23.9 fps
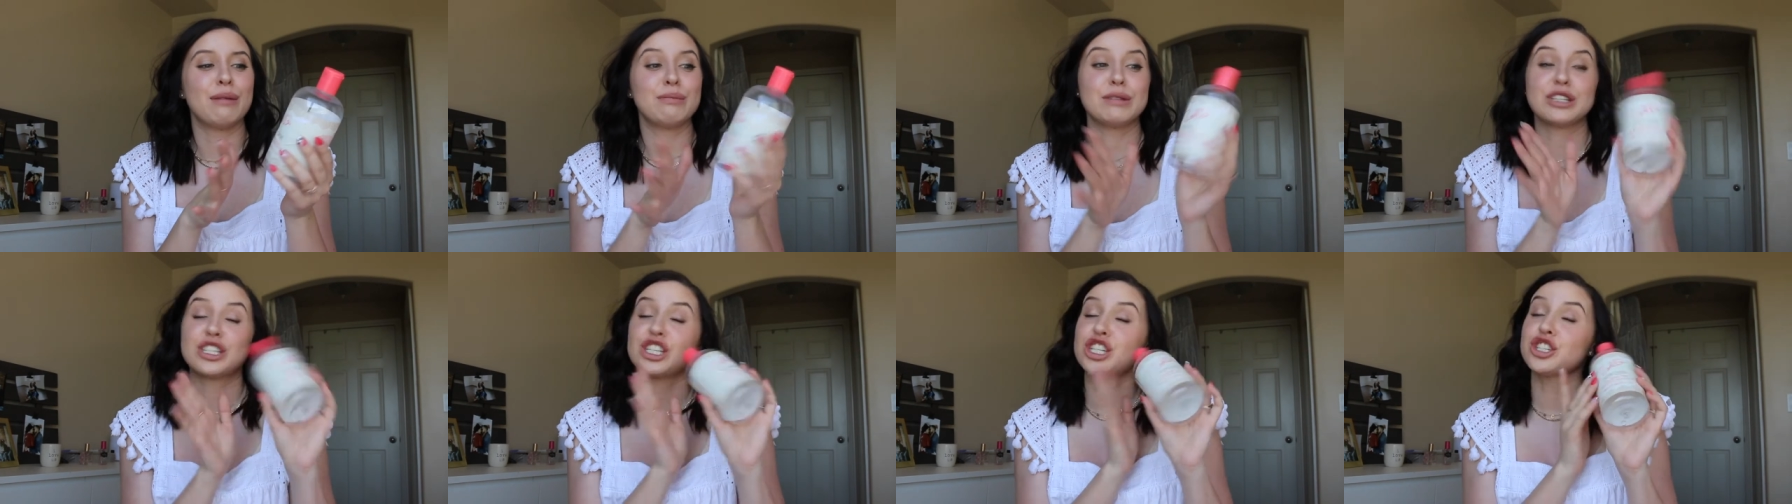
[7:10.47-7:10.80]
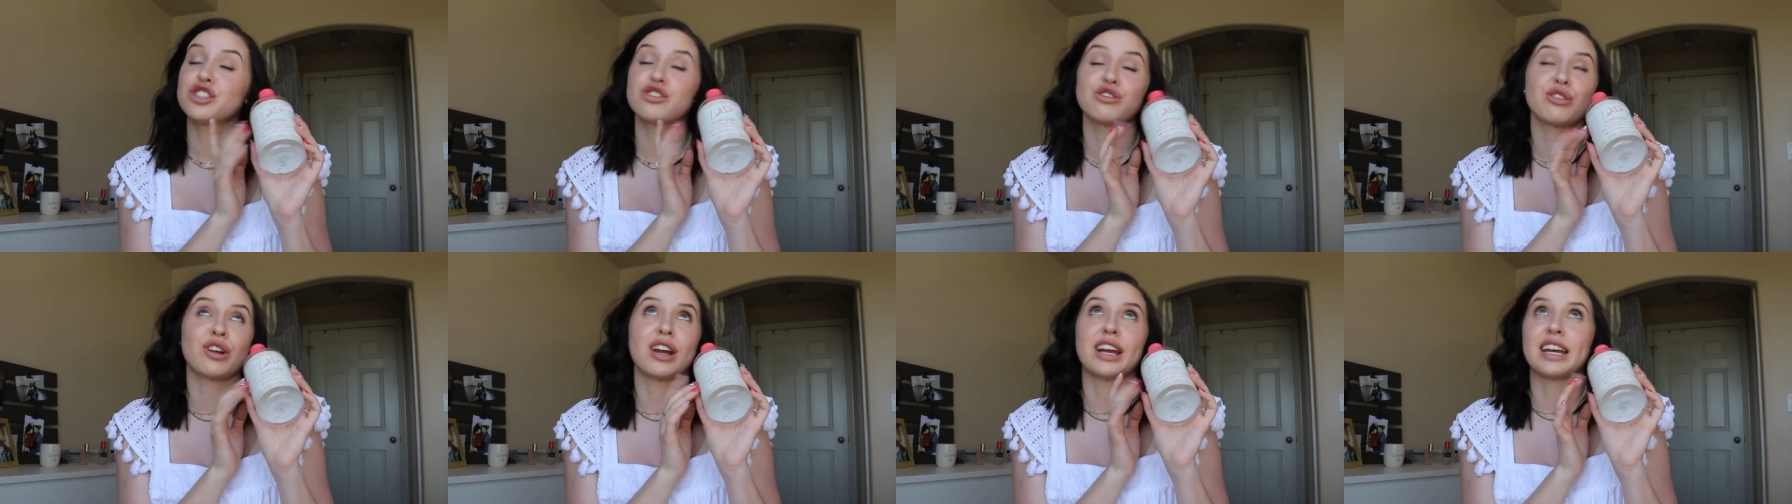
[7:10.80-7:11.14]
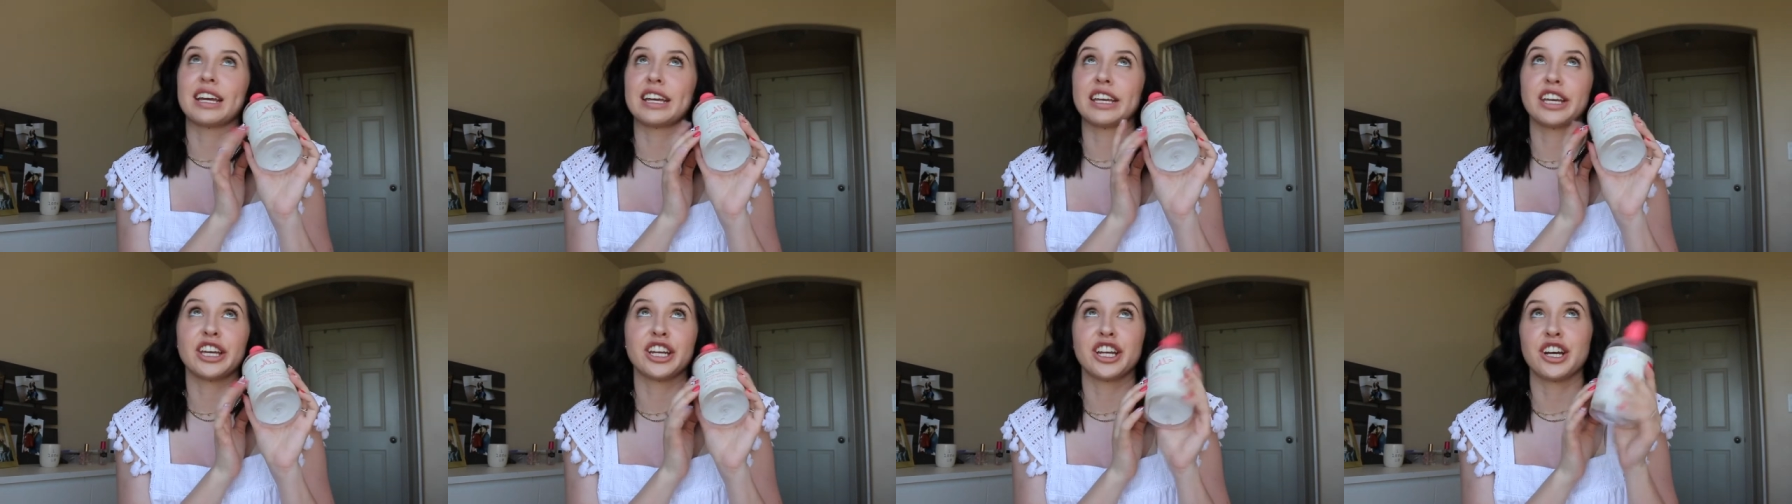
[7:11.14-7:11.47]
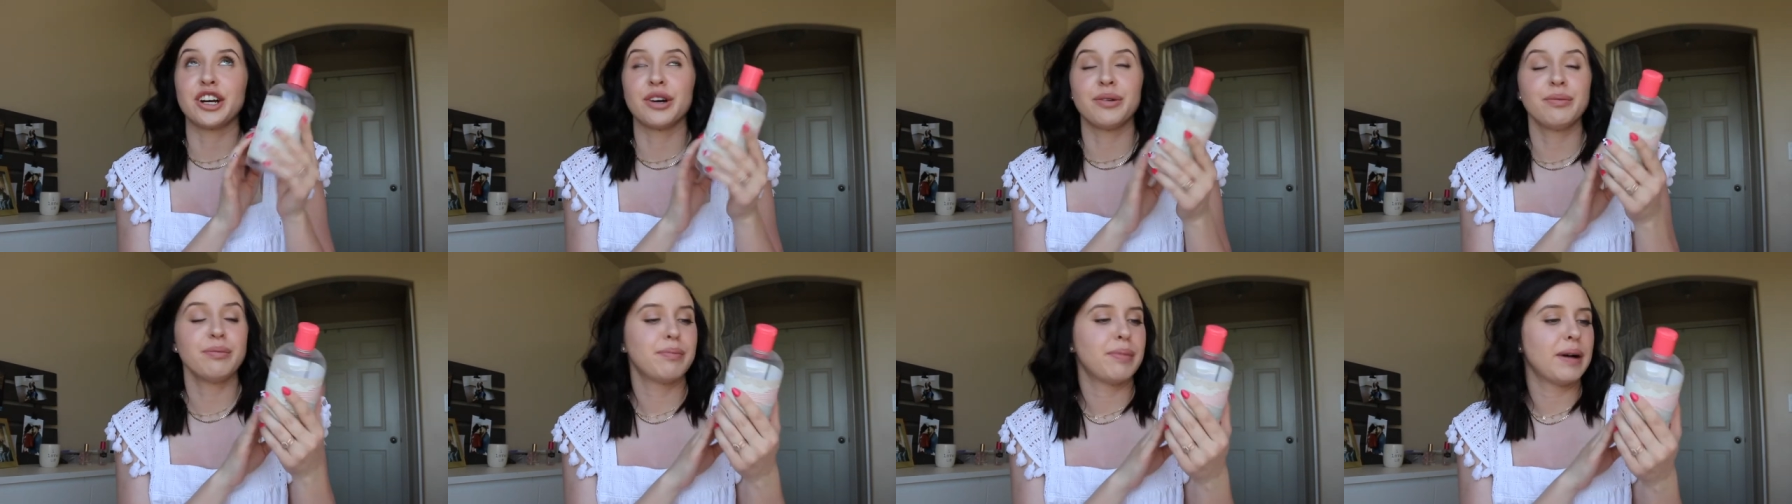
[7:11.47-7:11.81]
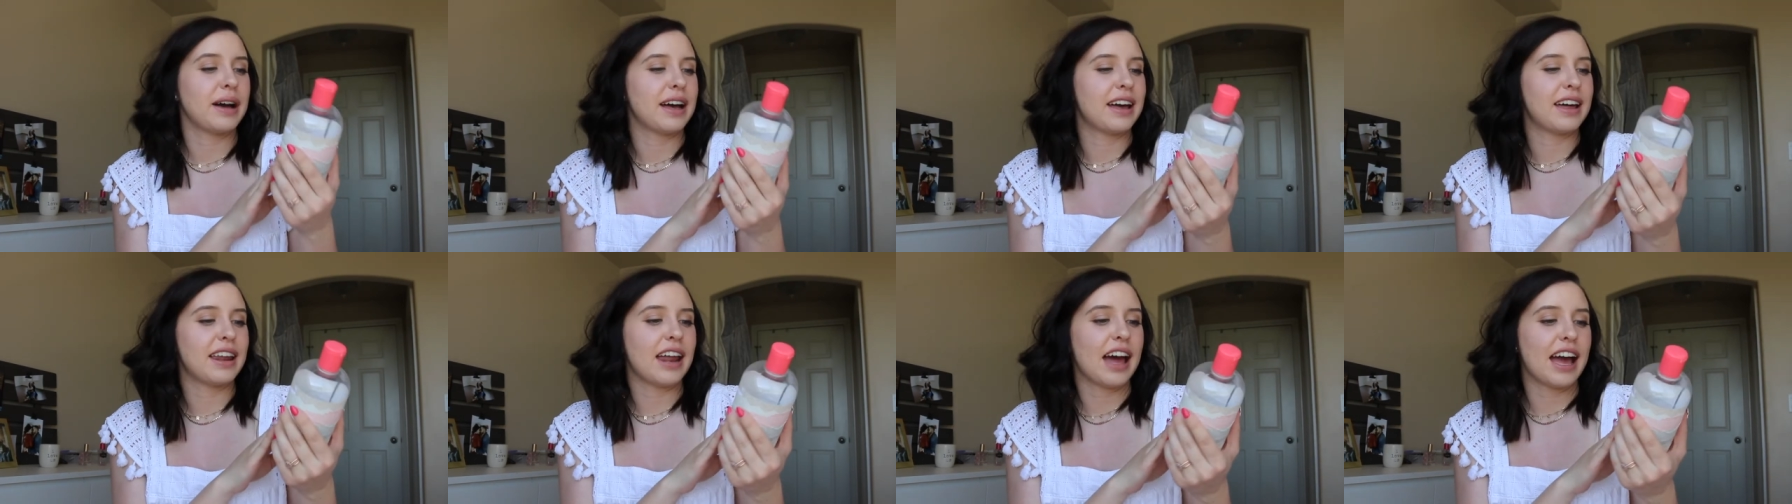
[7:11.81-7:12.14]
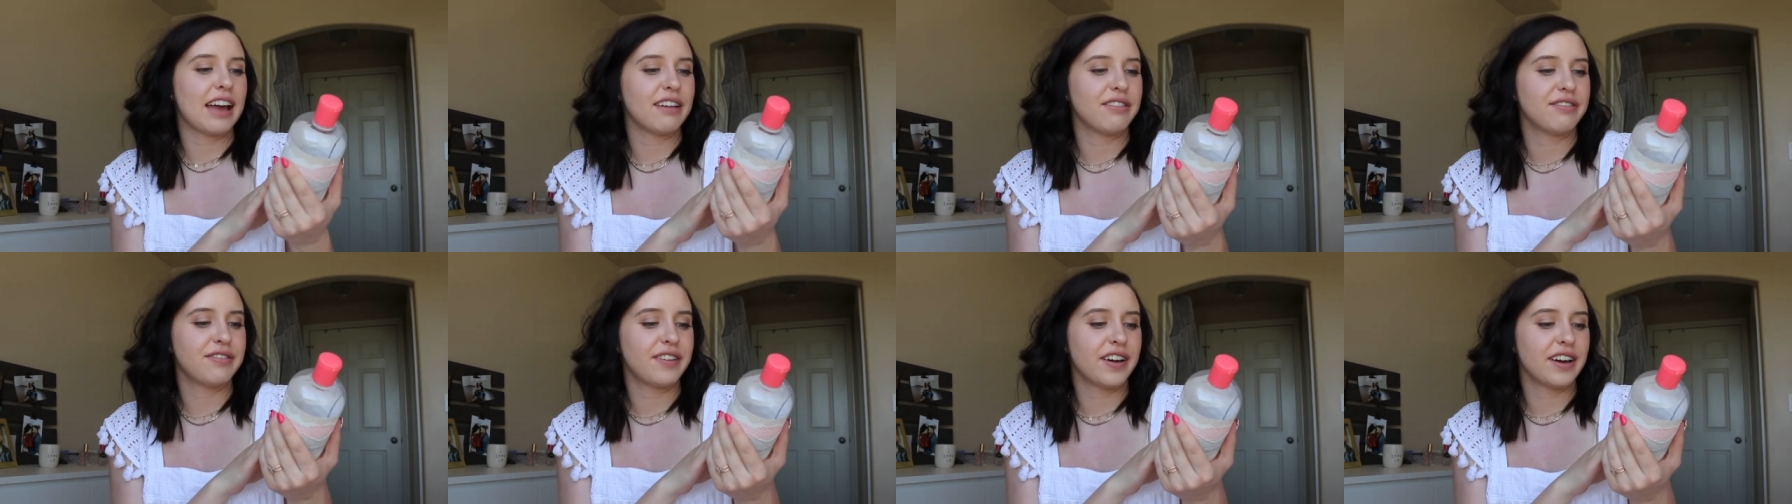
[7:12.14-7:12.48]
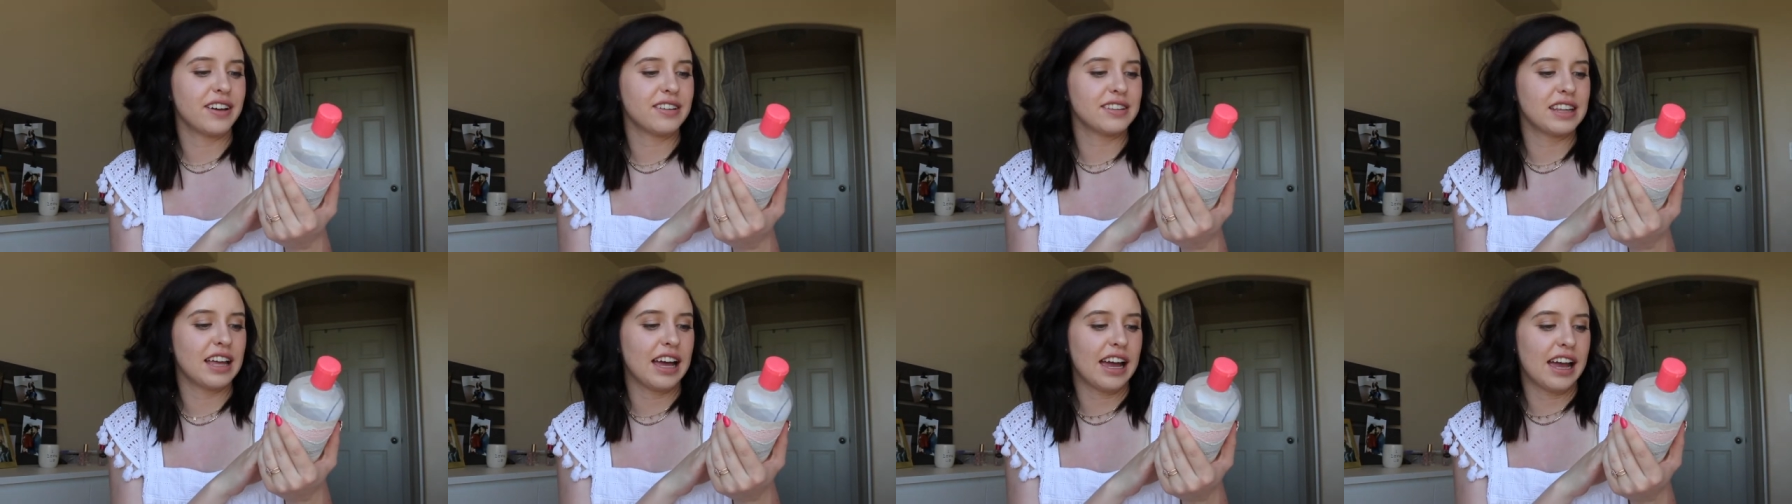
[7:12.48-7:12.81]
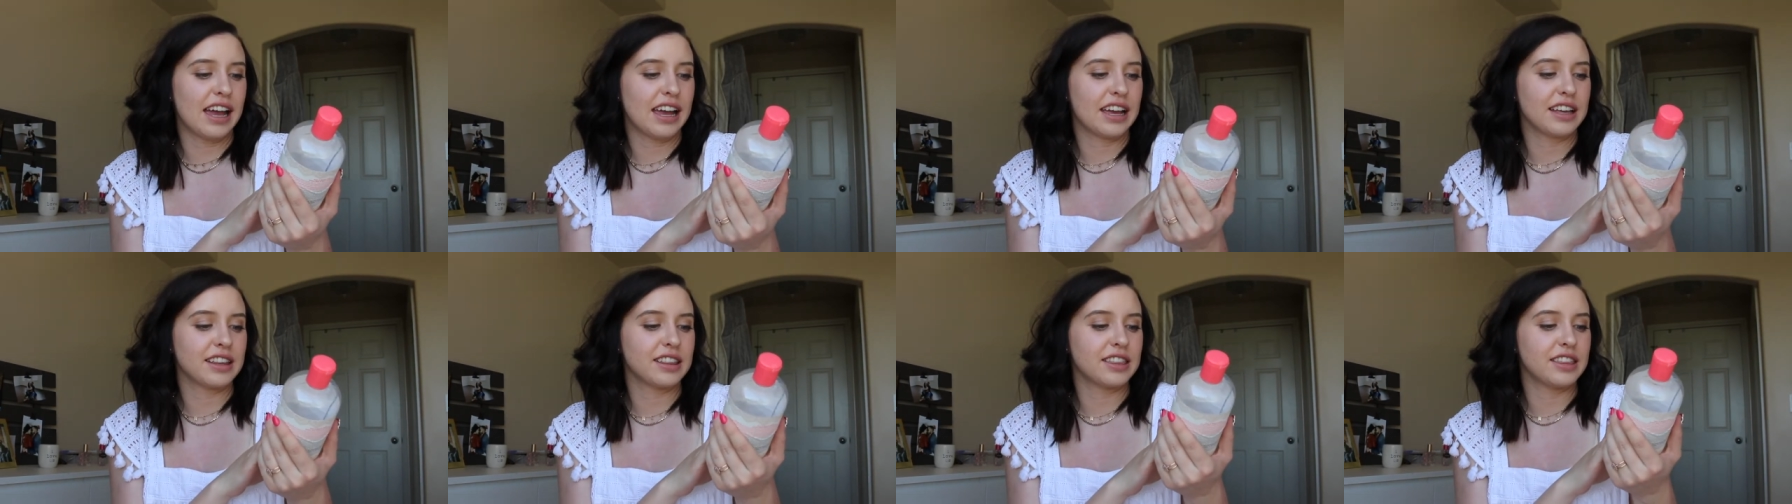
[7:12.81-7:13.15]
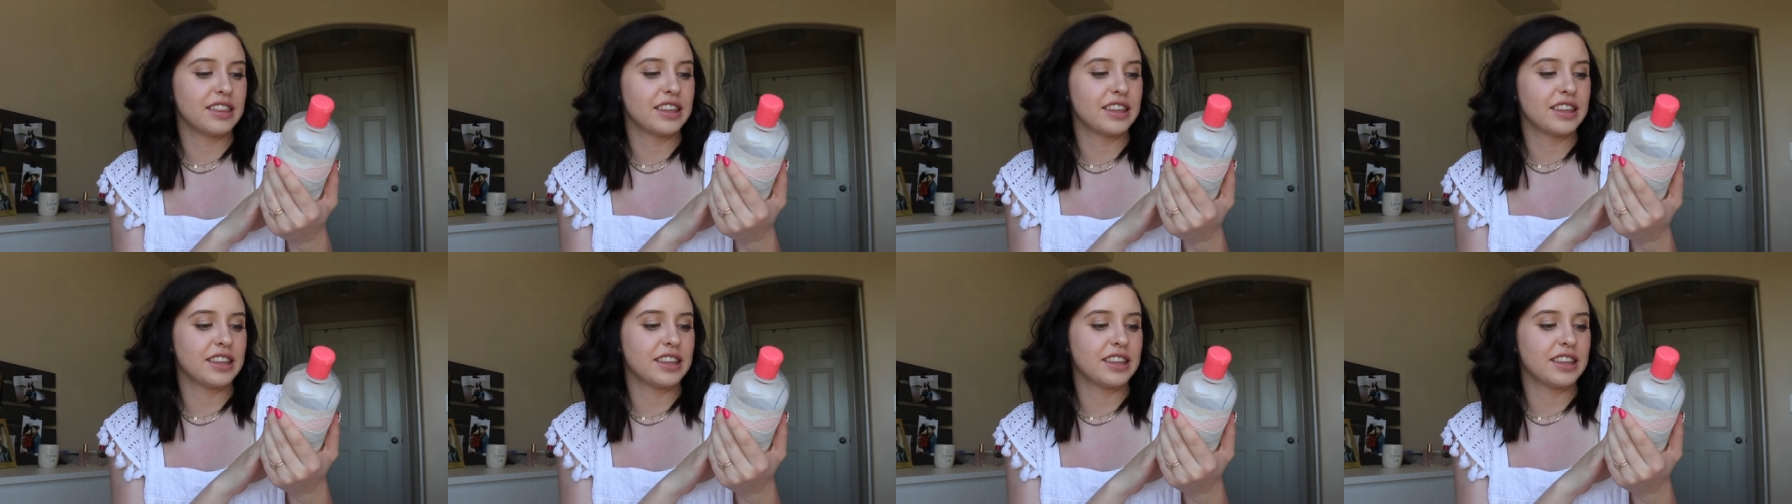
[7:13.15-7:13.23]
She's trying, you know, but I felt like